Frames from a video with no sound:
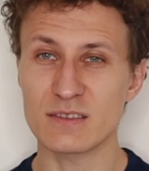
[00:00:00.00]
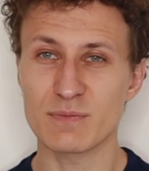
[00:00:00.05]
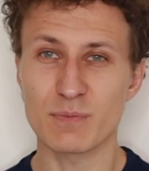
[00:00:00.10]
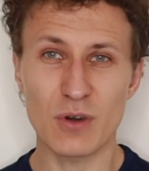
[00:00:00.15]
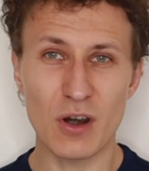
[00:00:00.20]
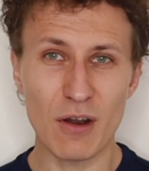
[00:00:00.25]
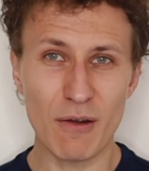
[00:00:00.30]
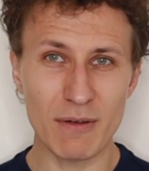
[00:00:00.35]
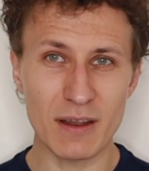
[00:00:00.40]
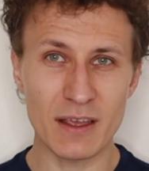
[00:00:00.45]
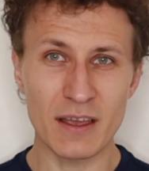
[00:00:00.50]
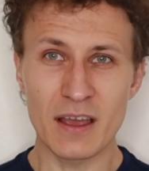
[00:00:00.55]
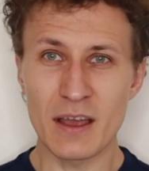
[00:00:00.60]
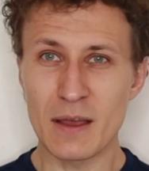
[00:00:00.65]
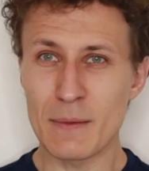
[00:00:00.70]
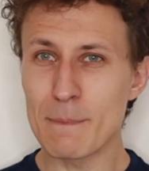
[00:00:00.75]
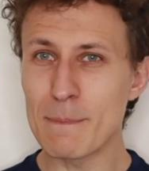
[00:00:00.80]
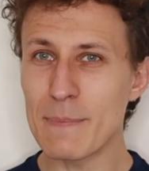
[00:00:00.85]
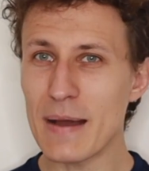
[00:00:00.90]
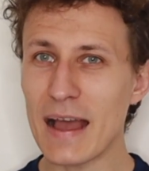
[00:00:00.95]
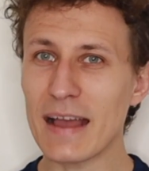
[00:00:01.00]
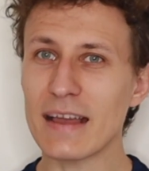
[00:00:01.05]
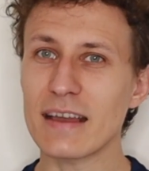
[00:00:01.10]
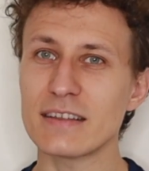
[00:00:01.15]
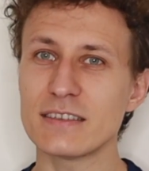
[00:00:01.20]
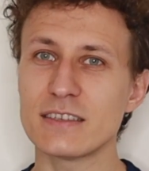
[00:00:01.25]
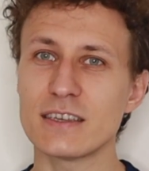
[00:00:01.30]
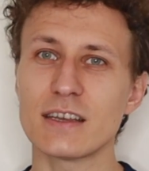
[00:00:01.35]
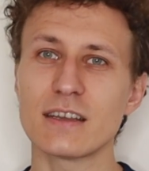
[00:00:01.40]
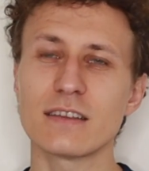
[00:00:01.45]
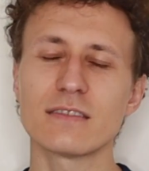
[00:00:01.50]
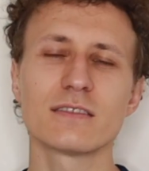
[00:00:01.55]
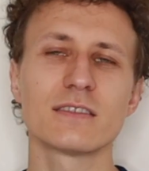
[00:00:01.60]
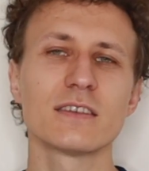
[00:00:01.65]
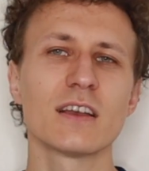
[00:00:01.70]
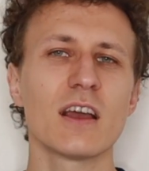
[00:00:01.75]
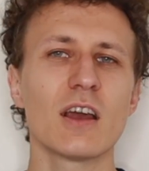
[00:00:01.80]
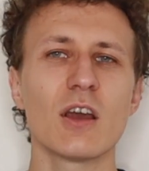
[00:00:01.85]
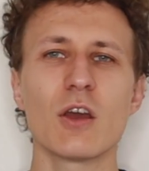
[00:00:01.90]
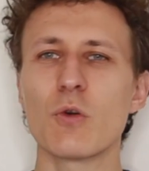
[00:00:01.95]
Probably baggy
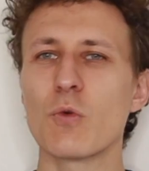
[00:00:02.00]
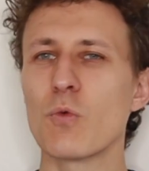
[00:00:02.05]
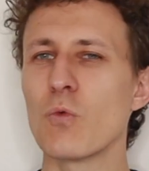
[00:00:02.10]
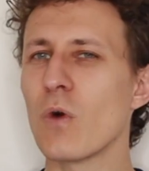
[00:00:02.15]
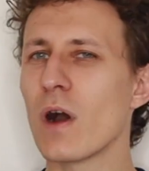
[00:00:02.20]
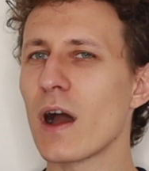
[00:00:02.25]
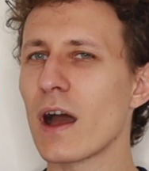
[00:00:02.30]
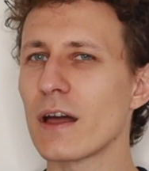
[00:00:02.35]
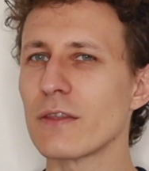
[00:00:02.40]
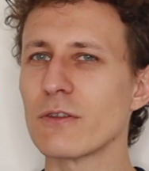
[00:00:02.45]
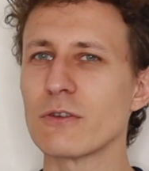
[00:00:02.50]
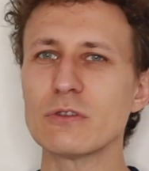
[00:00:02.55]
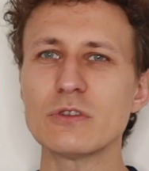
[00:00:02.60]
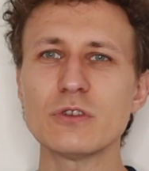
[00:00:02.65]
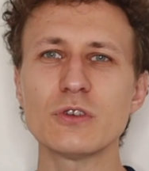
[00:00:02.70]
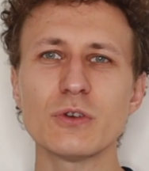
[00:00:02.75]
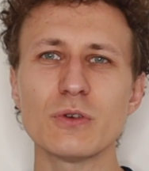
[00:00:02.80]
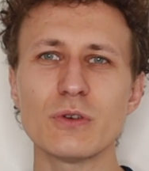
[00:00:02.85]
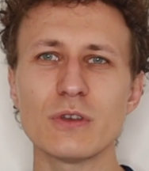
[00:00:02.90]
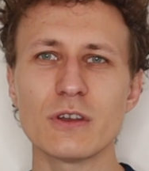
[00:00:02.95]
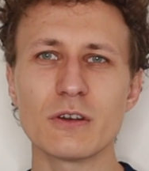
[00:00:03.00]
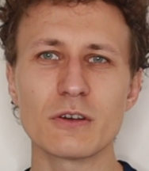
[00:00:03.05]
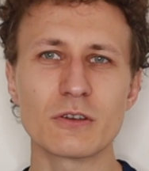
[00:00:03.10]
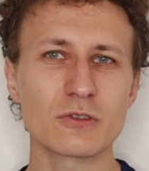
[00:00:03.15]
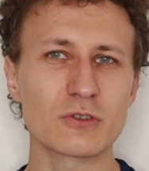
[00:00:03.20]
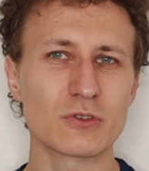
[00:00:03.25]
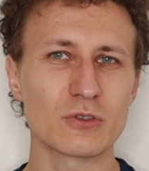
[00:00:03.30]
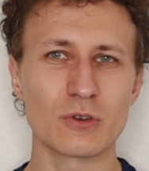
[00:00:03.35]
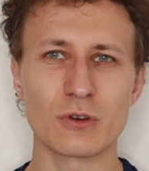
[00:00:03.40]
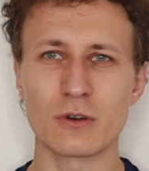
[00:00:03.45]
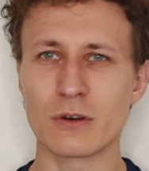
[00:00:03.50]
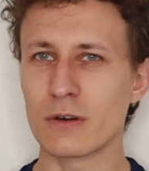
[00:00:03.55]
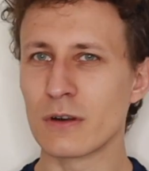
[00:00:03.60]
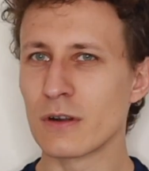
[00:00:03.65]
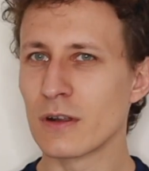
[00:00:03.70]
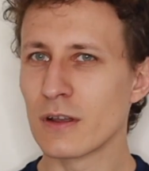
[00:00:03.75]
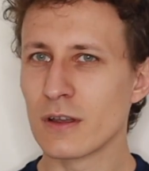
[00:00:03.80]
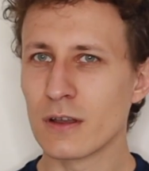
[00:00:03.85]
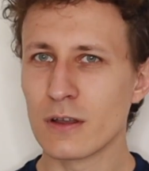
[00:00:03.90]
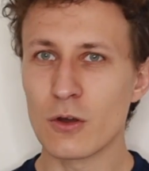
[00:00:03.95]
jeans in 1 or 2 years, or
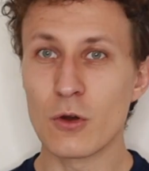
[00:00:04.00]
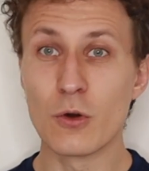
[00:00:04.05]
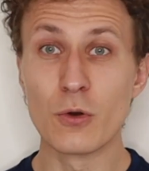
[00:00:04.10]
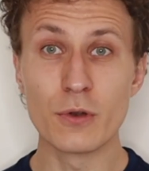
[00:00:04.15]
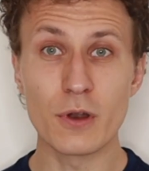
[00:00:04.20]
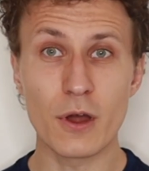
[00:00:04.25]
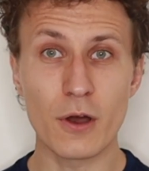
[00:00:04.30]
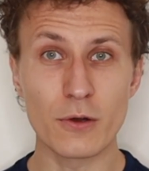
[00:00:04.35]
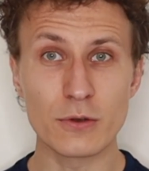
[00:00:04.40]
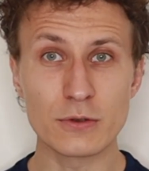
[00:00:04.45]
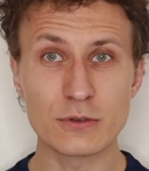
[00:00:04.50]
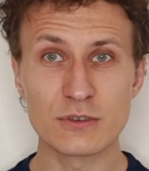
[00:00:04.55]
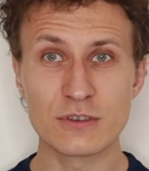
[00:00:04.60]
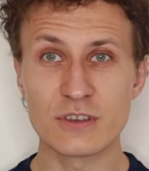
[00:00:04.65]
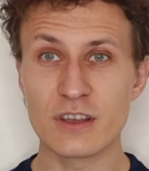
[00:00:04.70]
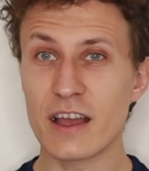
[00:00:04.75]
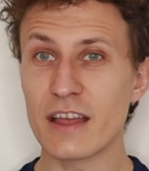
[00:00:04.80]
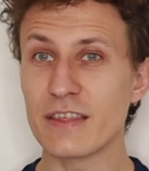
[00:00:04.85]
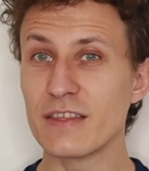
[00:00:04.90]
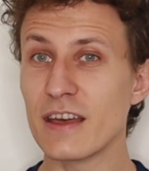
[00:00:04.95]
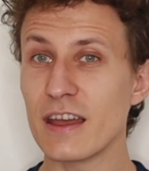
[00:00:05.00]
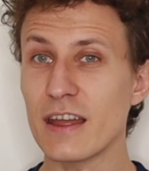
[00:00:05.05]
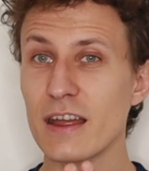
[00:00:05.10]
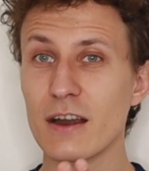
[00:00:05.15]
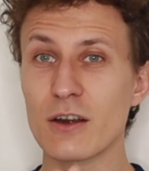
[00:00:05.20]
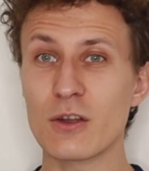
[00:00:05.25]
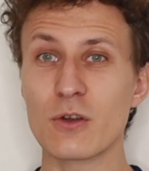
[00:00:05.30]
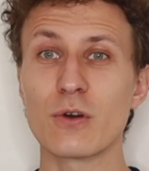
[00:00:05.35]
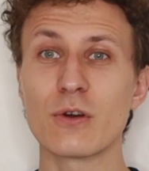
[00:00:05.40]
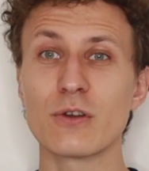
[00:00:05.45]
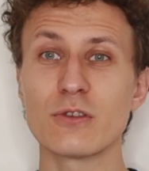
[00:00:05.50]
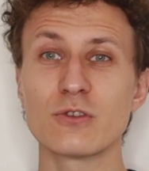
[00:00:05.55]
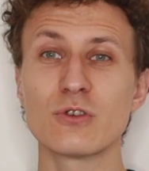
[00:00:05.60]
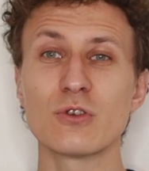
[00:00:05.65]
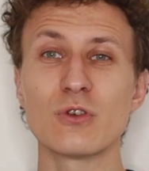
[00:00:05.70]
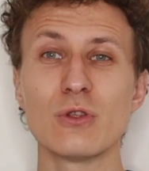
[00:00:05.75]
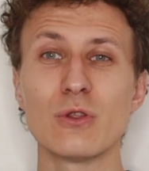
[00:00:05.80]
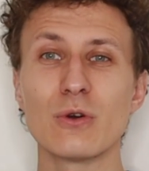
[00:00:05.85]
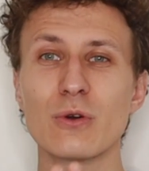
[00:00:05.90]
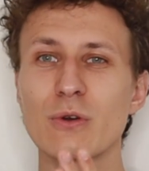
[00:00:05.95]
who knows, they are going
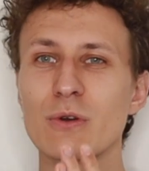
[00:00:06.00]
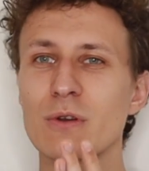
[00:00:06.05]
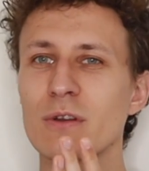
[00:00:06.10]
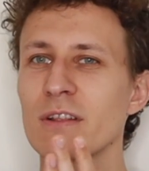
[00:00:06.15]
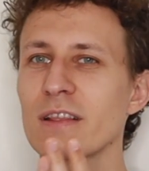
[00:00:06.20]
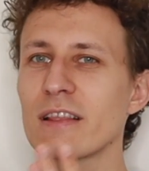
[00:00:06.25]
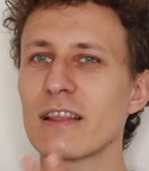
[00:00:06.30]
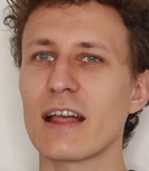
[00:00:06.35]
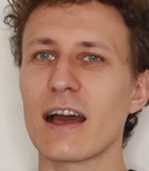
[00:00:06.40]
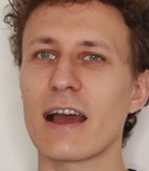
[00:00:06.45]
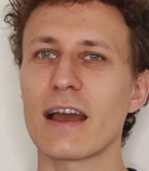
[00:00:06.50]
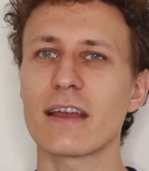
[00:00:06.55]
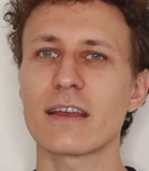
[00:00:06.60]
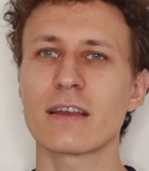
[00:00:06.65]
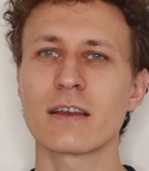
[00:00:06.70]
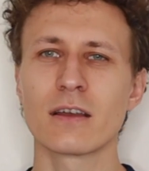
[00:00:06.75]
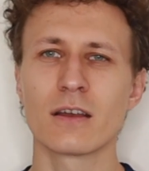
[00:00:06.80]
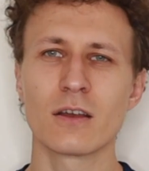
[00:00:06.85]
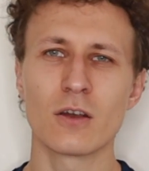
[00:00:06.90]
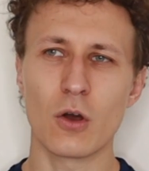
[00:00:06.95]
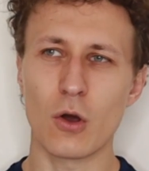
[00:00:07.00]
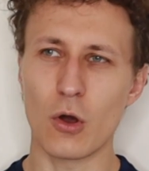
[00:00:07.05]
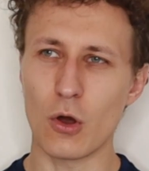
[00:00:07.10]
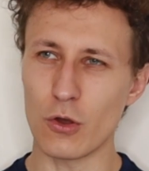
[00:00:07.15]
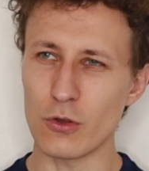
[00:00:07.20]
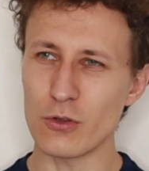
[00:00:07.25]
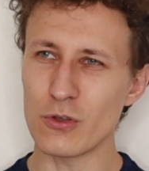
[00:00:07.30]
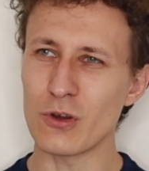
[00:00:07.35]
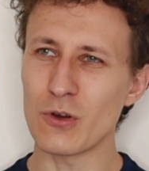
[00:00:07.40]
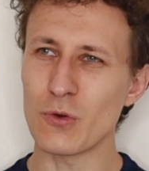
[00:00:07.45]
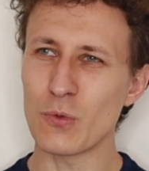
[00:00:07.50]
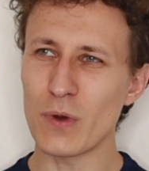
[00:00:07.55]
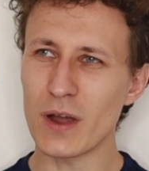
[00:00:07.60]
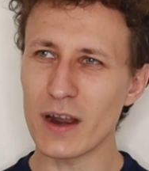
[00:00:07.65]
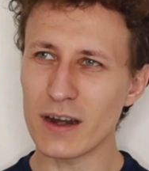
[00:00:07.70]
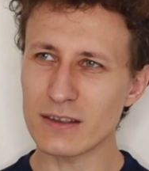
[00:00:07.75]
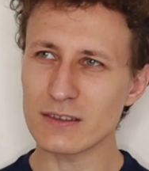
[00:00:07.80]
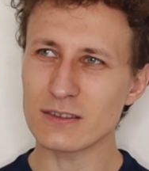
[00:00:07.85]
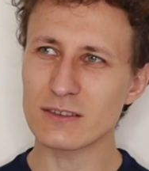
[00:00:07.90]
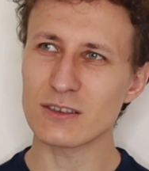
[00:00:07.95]
to look like, oh, you're wearing